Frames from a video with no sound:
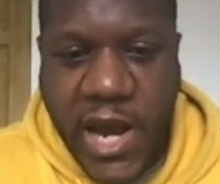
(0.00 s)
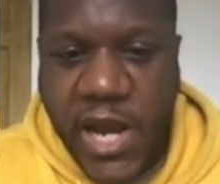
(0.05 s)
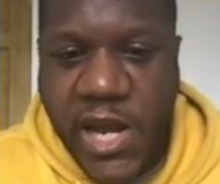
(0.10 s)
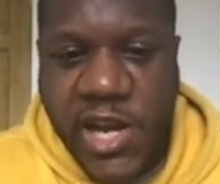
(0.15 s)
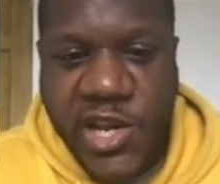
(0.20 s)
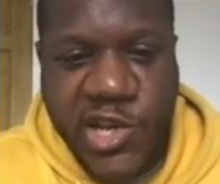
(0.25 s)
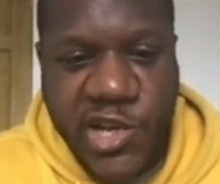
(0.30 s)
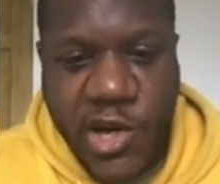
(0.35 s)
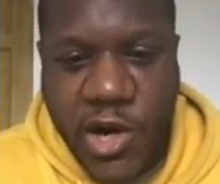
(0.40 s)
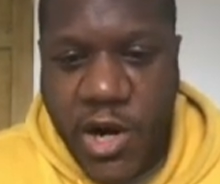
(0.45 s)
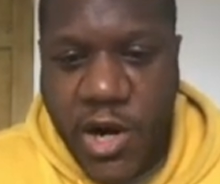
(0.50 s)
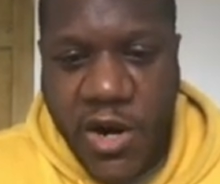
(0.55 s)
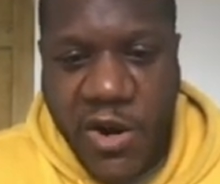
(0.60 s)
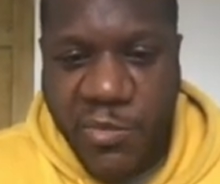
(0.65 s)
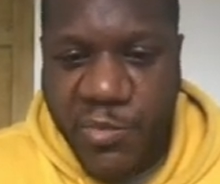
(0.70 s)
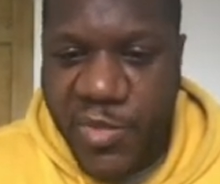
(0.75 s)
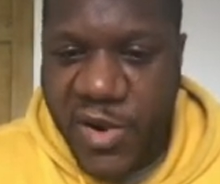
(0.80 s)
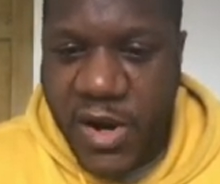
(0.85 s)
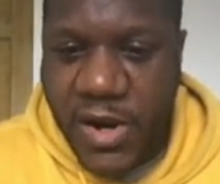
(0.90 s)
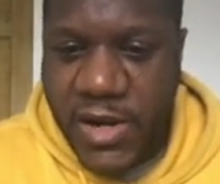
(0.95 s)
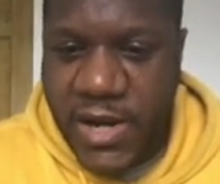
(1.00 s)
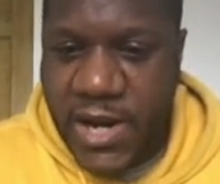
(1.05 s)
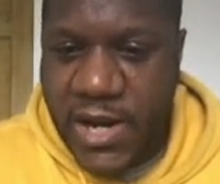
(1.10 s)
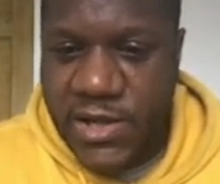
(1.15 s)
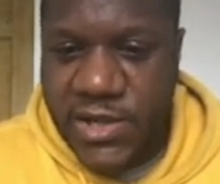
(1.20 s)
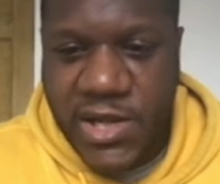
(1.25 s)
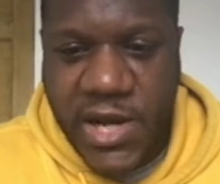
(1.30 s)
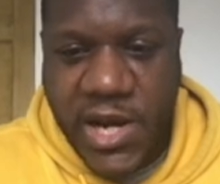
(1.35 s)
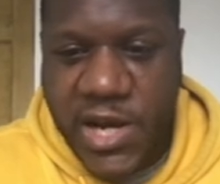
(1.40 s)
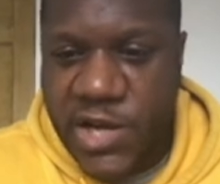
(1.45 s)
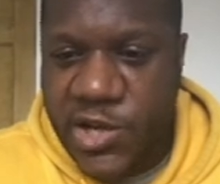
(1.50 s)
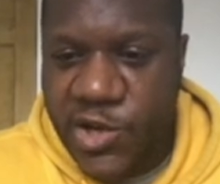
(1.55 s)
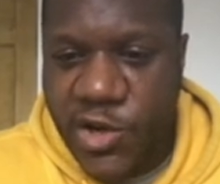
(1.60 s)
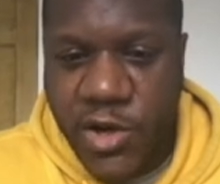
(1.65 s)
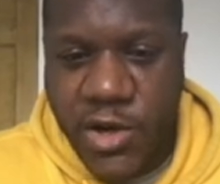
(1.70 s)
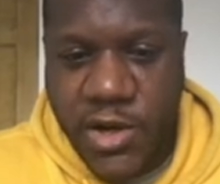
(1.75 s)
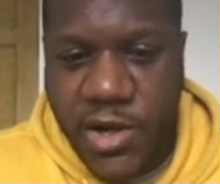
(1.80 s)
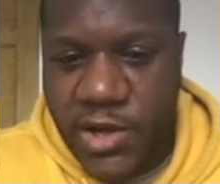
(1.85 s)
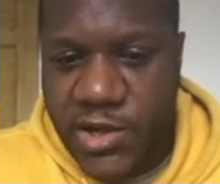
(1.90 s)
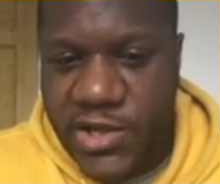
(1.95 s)
Any chart on Binance, any
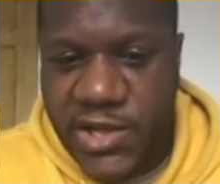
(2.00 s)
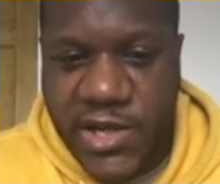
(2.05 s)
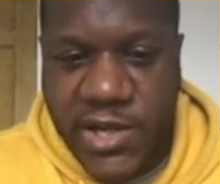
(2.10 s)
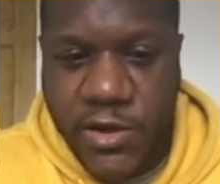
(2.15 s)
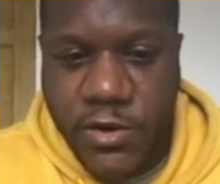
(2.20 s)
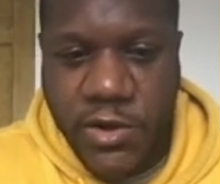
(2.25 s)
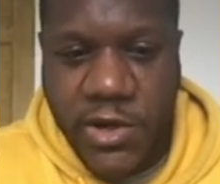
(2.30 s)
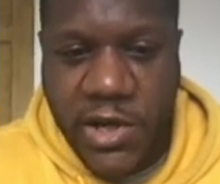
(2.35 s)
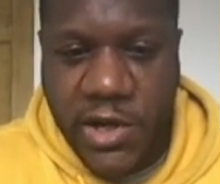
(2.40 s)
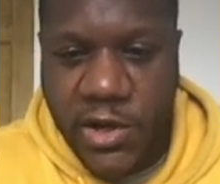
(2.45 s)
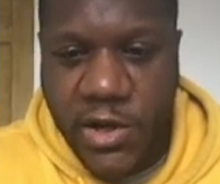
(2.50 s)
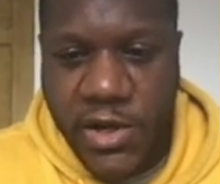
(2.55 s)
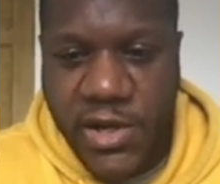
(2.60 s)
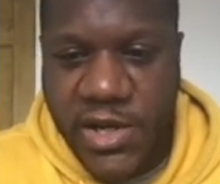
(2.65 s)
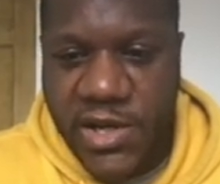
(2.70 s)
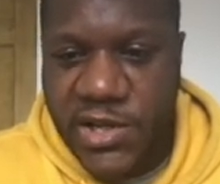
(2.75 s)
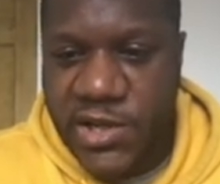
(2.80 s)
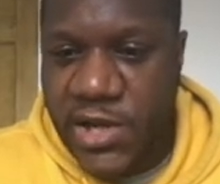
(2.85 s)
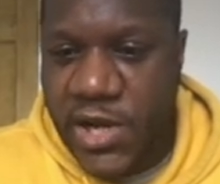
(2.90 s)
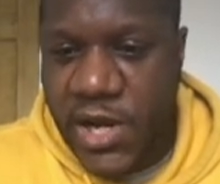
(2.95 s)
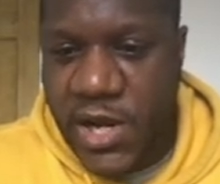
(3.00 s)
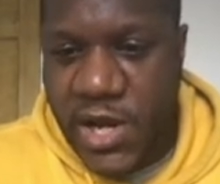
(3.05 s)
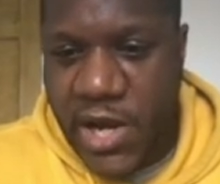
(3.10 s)
chart I see looking like this,